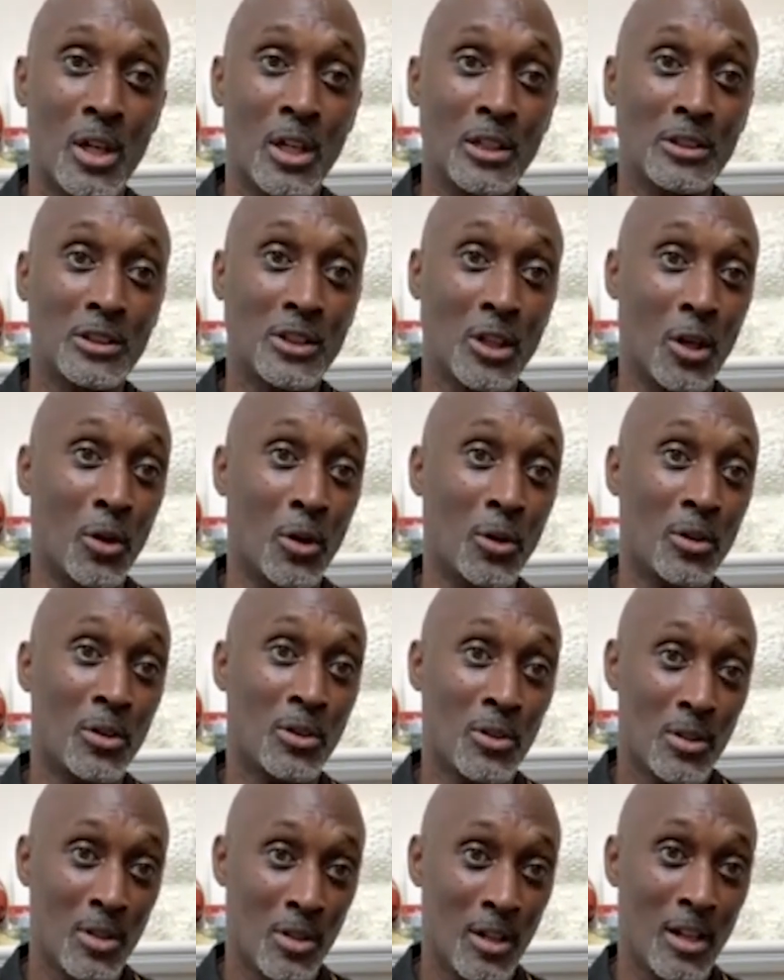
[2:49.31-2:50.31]
So
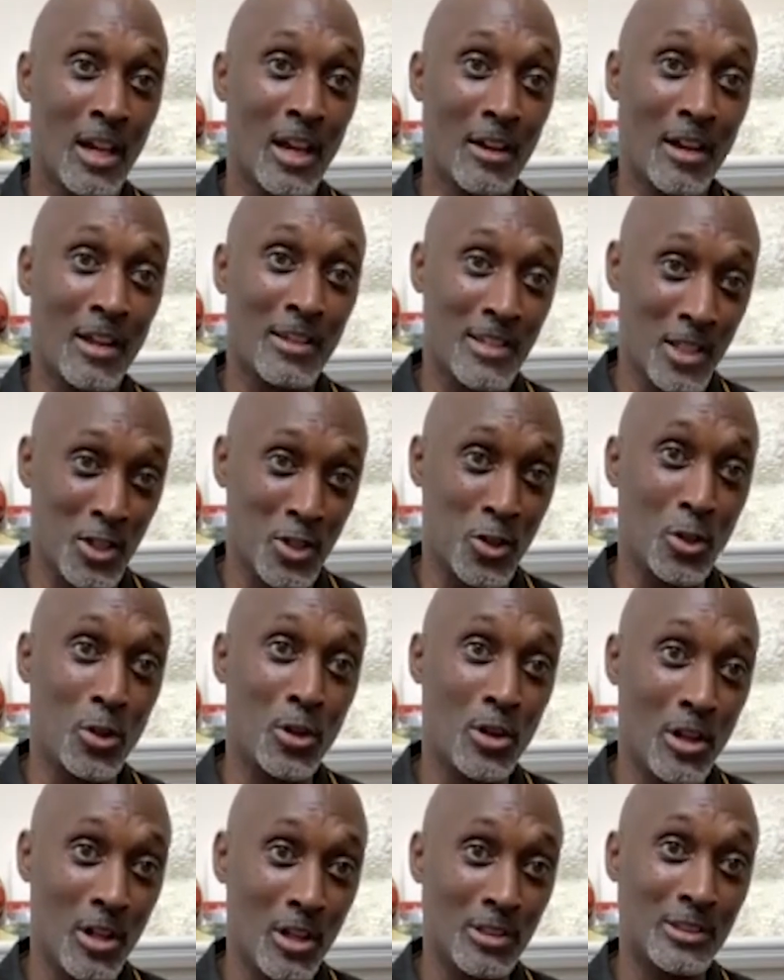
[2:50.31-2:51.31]
did
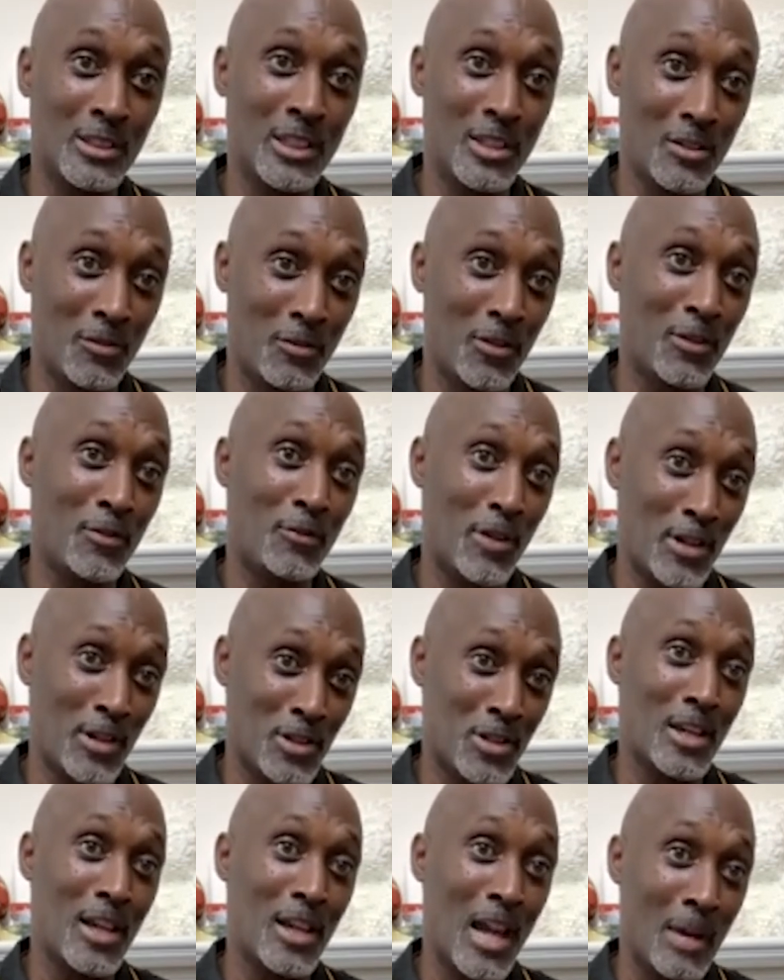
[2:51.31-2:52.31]
it
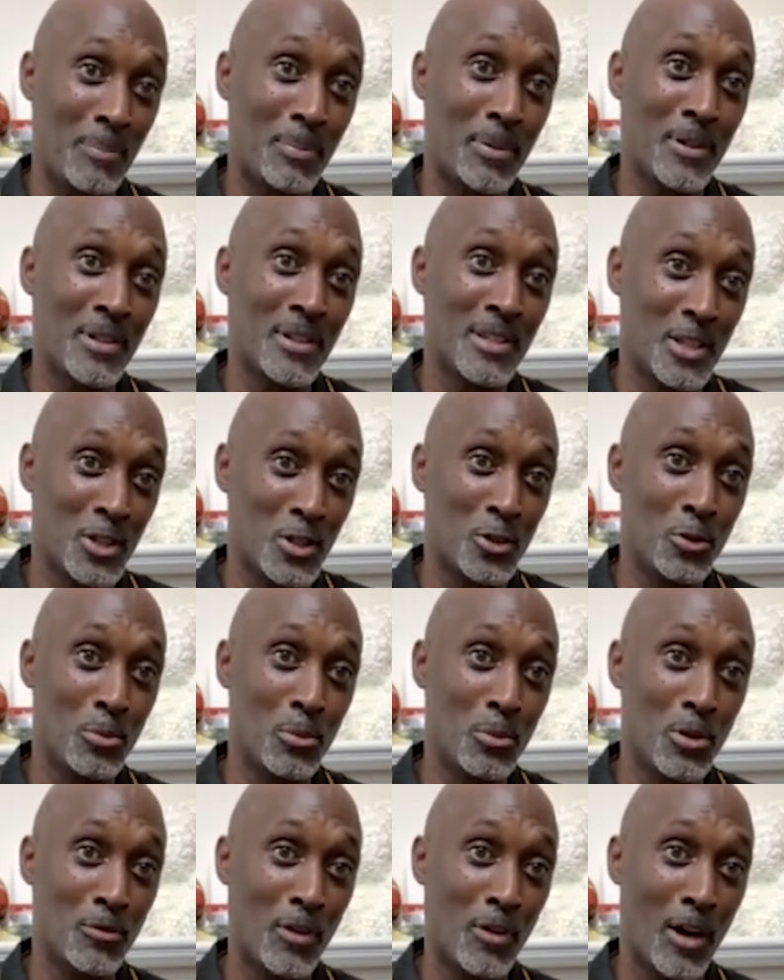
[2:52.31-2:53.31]
eventually happen? Did you
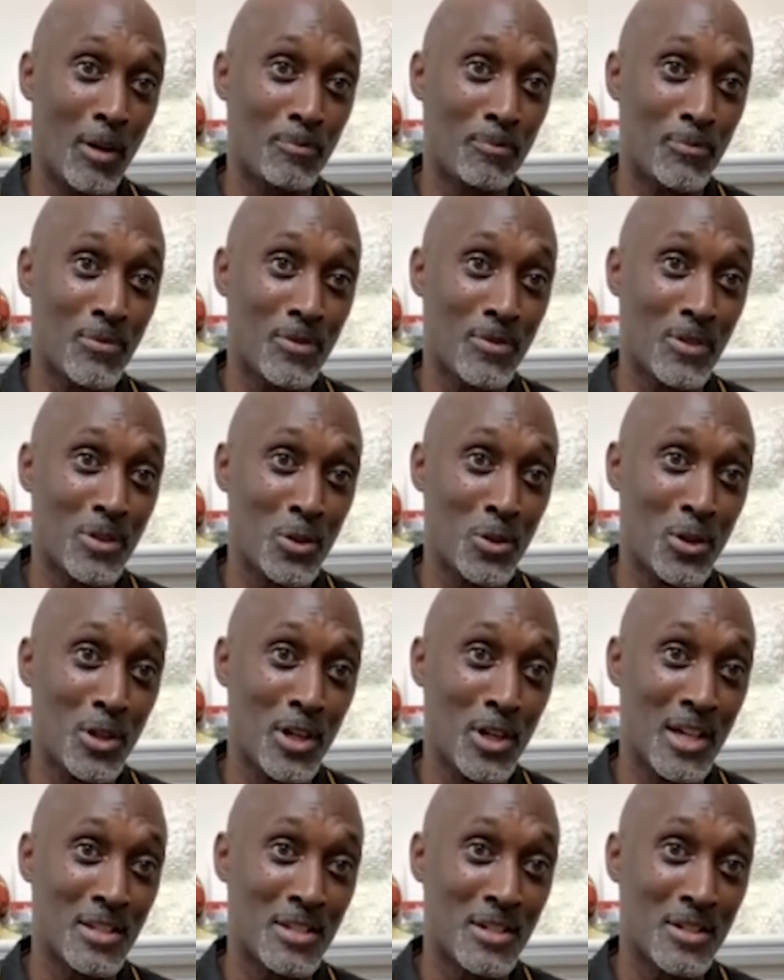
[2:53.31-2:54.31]
move up 2
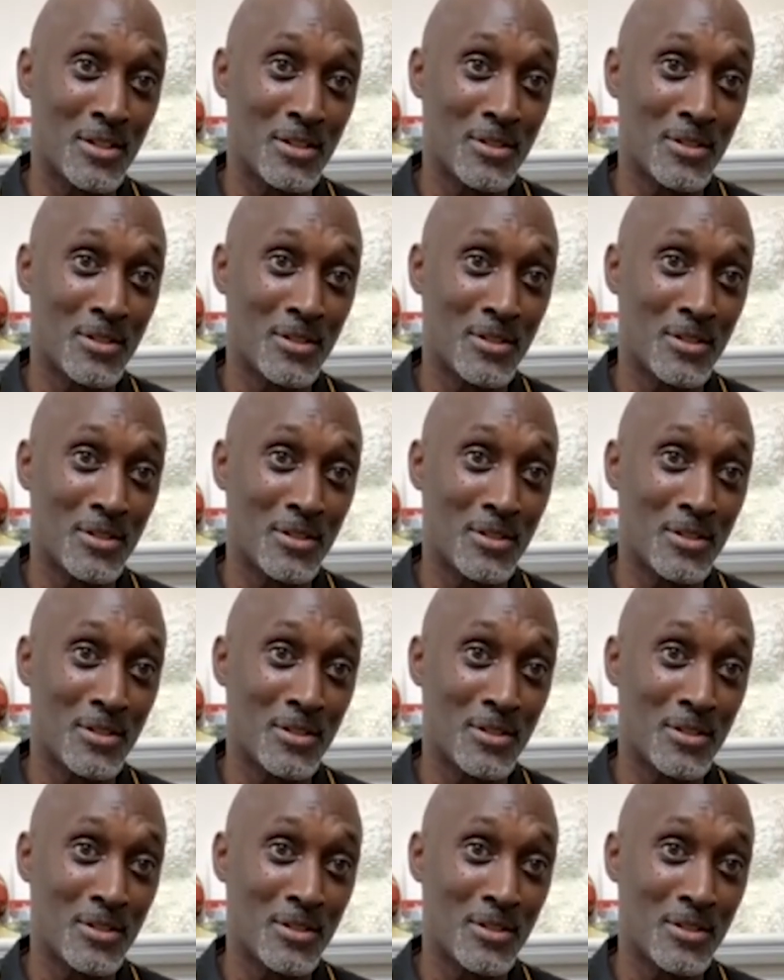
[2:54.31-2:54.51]
years?